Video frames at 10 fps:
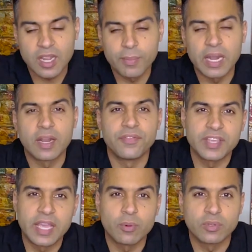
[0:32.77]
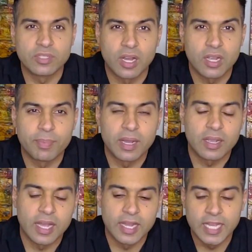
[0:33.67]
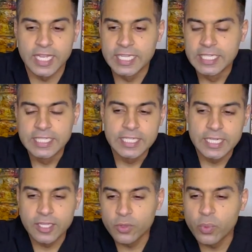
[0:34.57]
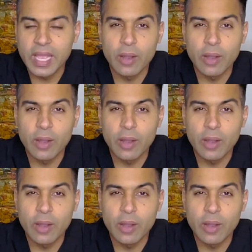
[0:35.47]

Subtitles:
about it. At the end, we'll talk about kind of the way I